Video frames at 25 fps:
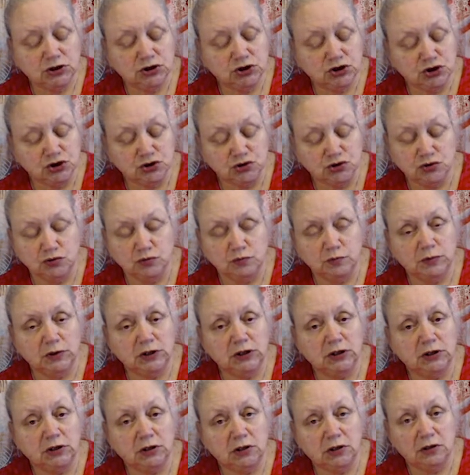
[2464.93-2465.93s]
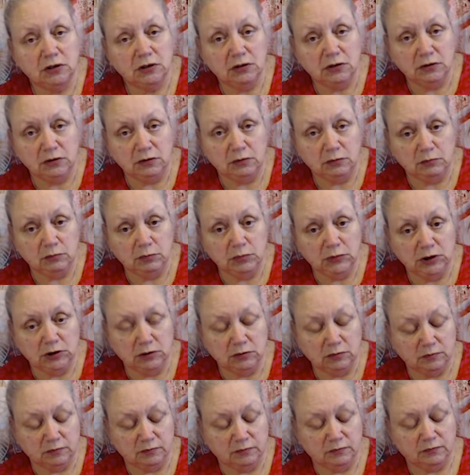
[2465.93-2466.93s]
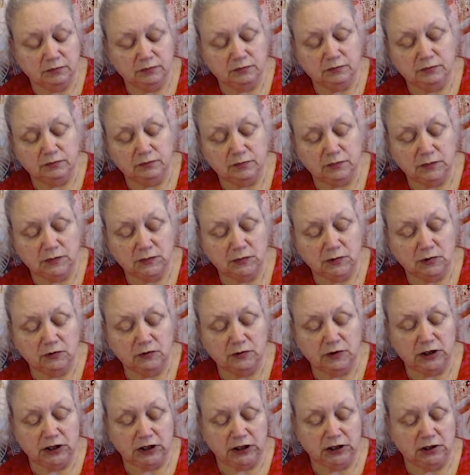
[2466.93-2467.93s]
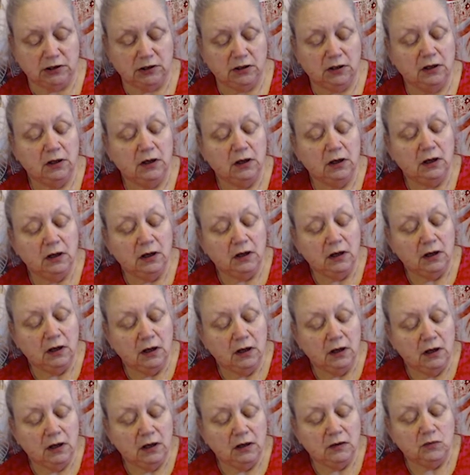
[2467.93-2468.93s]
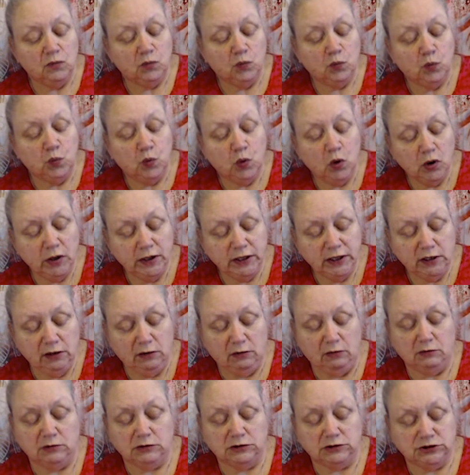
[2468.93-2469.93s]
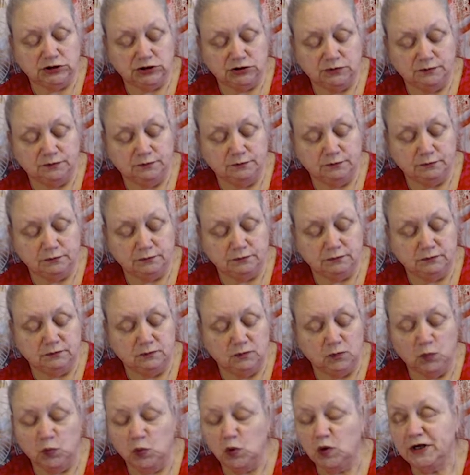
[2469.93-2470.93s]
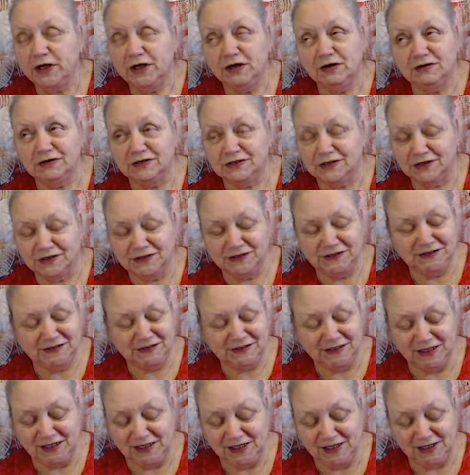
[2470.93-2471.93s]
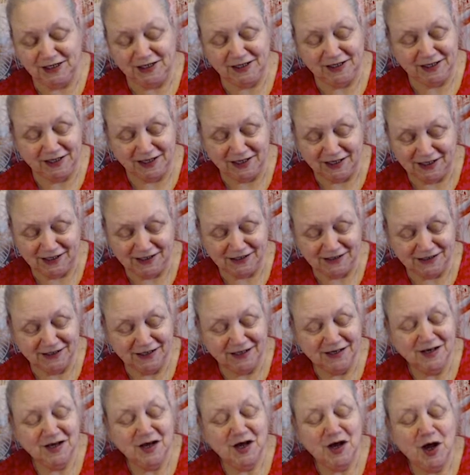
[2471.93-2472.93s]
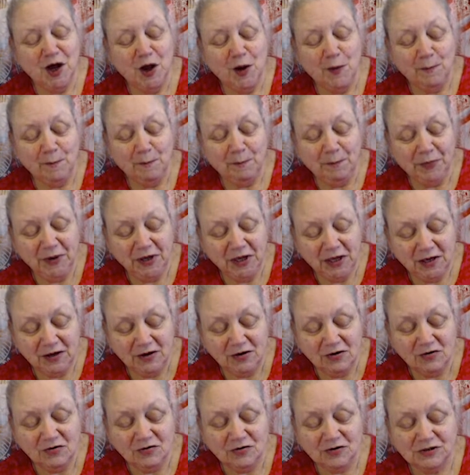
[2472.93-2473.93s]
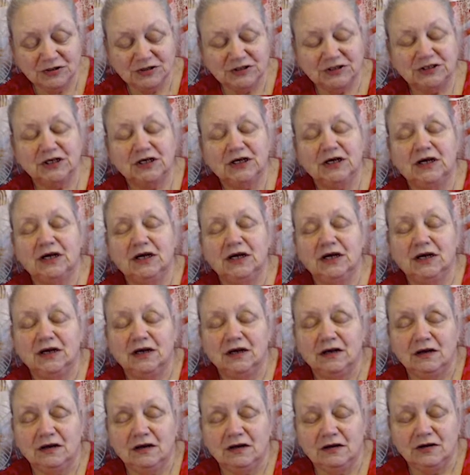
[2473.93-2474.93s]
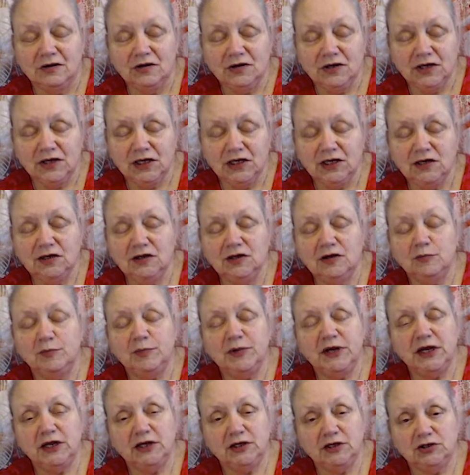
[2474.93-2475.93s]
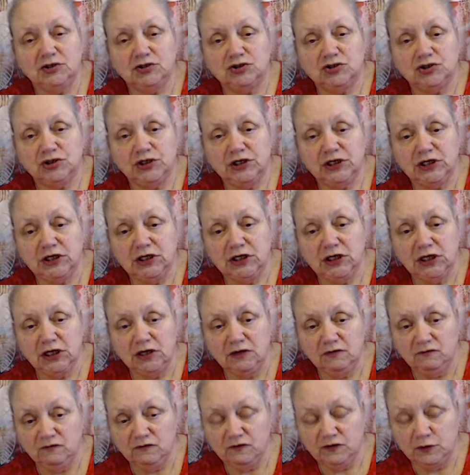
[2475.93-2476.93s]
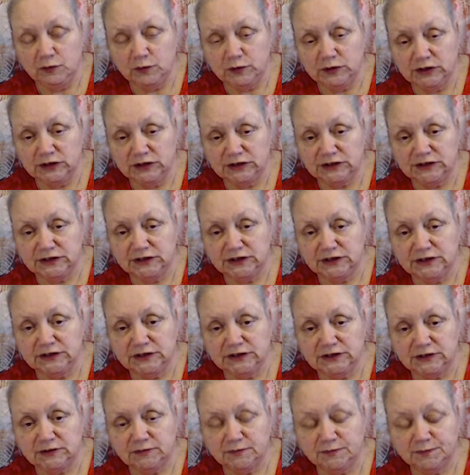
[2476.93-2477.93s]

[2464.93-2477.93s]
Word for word: doom and gloom. All right, why not? Why aren't I seeing that? Because looking at the planetary influences,